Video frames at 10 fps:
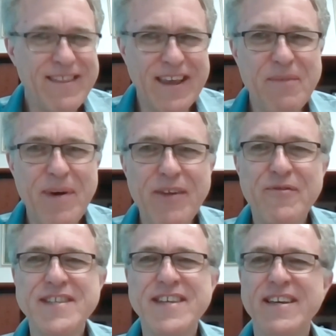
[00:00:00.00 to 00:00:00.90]
think about
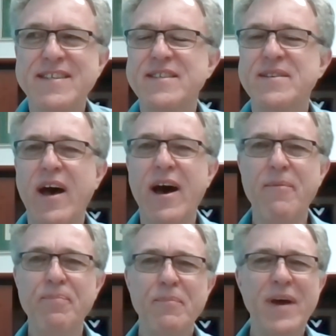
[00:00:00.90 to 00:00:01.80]
physics.
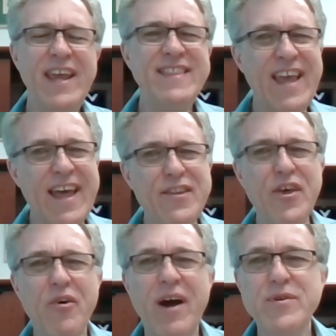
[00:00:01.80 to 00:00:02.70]
In the end,
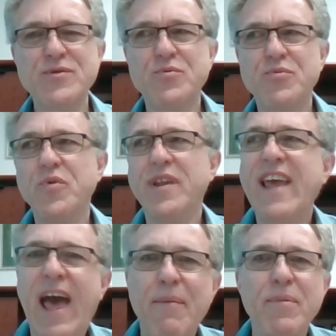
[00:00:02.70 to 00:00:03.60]
though, I was
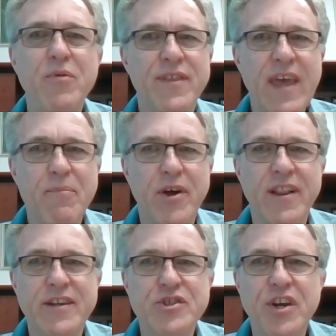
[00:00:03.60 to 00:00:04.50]
really happy with
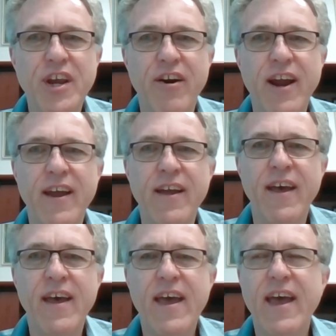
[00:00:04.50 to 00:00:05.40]
chemical engineering.
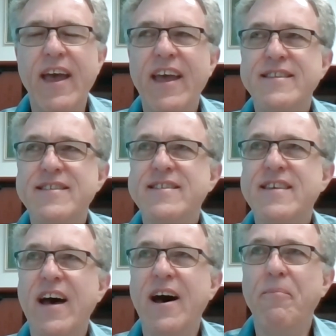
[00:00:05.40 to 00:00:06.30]

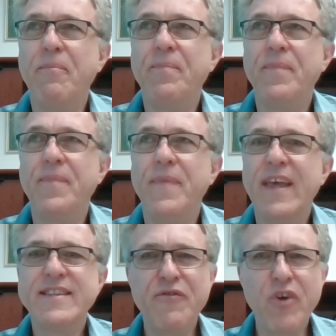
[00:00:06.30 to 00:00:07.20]
It's a
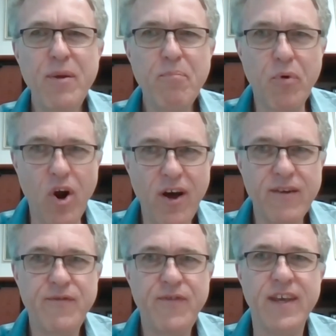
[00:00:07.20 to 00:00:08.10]
very
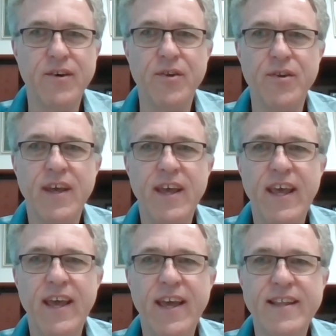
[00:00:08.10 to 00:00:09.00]
broad field.
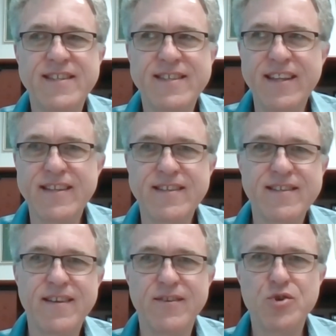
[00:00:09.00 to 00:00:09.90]
It
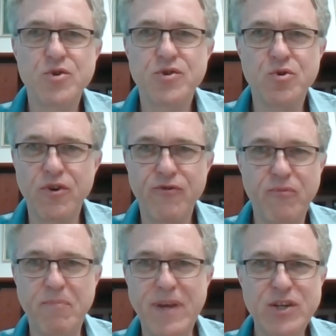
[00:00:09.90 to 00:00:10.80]
sits sort
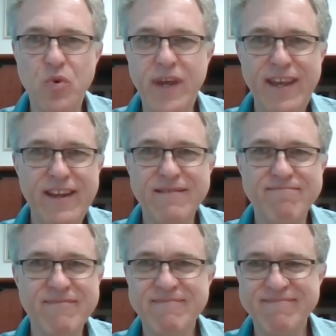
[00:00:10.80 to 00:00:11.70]
of between